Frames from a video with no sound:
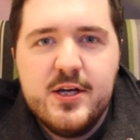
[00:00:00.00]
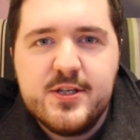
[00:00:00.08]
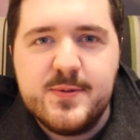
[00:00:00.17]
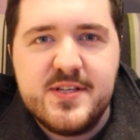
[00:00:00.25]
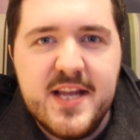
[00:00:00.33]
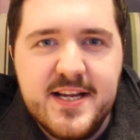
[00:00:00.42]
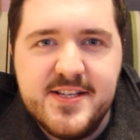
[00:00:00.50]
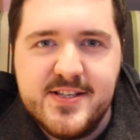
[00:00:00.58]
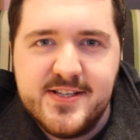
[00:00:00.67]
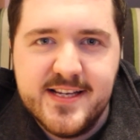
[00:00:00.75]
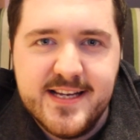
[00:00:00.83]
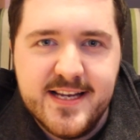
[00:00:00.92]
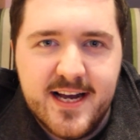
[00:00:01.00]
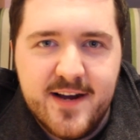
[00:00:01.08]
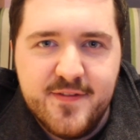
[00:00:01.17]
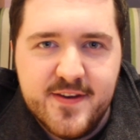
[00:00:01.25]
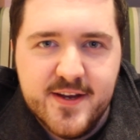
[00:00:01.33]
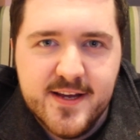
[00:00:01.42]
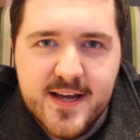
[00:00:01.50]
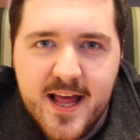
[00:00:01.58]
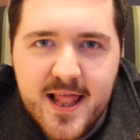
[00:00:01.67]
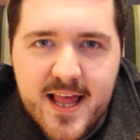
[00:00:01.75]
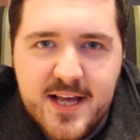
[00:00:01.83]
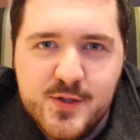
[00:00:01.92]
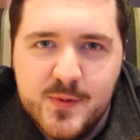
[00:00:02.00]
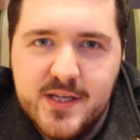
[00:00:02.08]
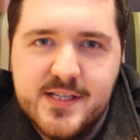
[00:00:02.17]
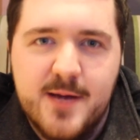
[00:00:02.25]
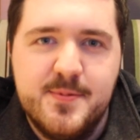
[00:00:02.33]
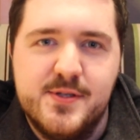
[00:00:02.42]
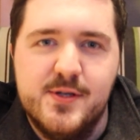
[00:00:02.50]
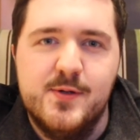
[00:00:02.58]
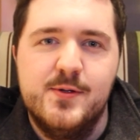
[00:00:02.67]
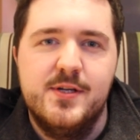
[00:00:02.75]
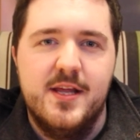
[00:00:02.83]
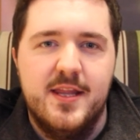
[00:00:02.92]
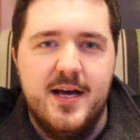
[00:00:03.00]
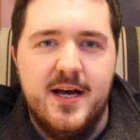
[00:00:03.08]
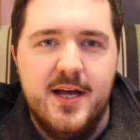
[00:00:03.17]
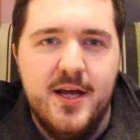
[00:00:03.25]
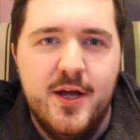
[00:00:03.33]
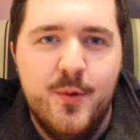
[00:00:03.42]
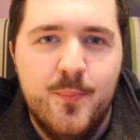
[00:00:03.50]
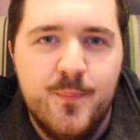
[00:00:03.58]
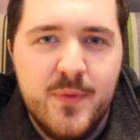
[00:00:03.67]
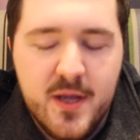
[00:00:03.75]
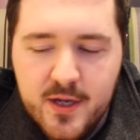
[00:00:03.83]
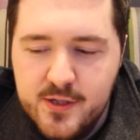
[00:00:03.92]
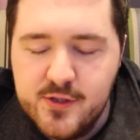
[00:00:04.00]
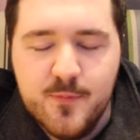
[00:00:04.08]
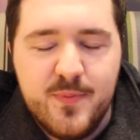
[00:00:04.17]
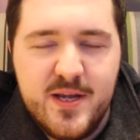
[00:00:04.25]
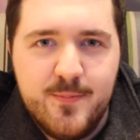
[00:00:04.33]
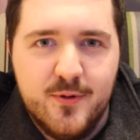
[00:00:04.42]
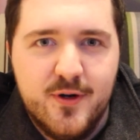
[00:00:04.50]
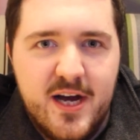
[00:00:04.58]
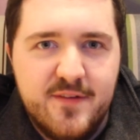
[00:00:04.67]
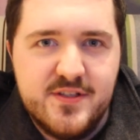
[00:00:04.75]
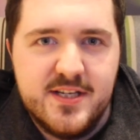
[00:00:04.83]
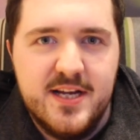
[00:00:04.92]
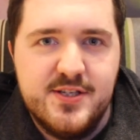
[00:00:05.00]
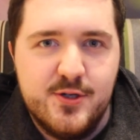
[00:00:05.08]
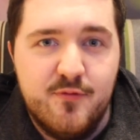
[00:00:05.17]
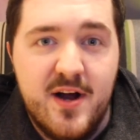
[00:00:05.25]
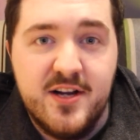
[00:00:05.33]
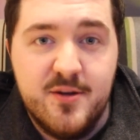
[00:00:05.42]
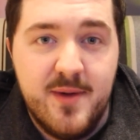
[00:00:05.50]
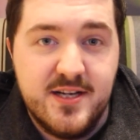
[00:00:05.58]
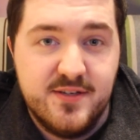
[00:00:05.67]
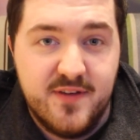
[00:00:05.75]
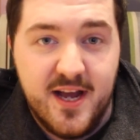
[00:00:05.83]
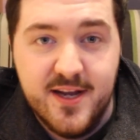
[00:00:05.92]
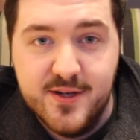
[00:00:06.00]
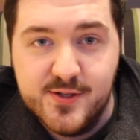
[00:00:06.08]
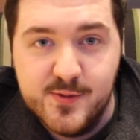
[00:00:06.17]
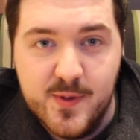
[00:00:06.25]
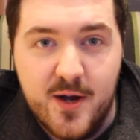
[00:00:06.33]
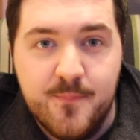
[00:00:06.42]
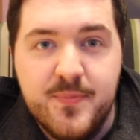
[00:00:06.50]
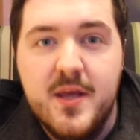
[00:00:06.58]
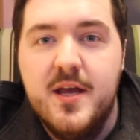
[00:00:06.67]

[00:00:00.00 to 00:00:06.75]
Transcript: So it's nice to see after last week's episode that um, some people have decided to do random acts of kindness as well.